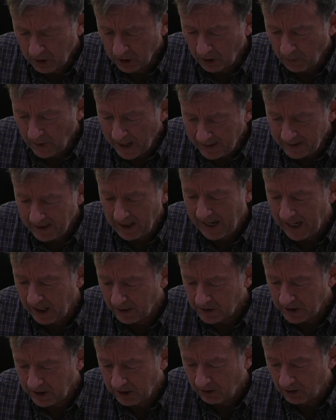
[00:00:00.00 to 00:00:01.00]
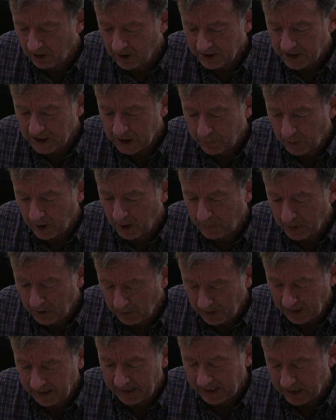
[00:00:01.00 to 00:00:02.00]
We've got to end the housing crisis by
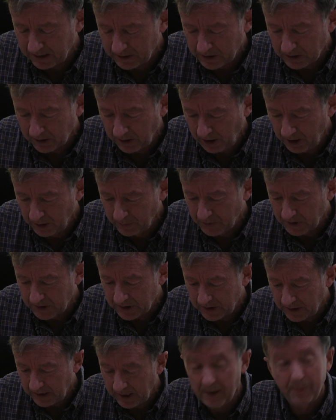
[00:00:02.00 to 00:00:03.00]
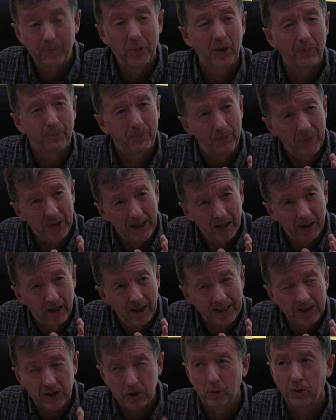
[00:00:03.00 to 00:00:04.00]
building council homes. But
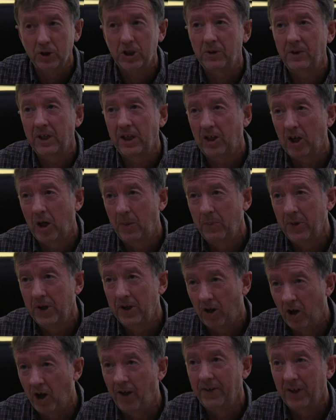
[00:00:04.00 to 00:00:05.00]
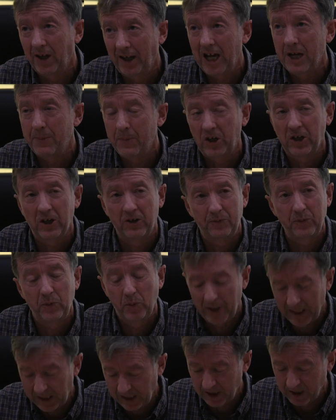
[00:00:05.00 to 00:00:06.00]
it's also incumbent on the Labour
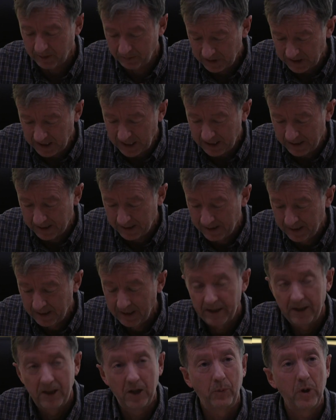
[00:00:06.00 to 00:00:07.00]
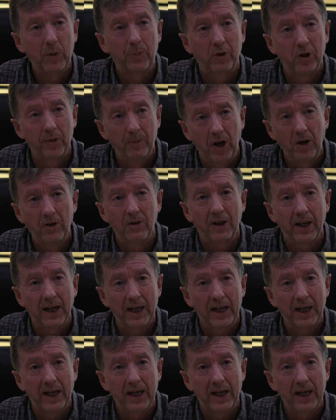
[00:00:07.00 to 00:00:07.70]
government when it comes in that we promote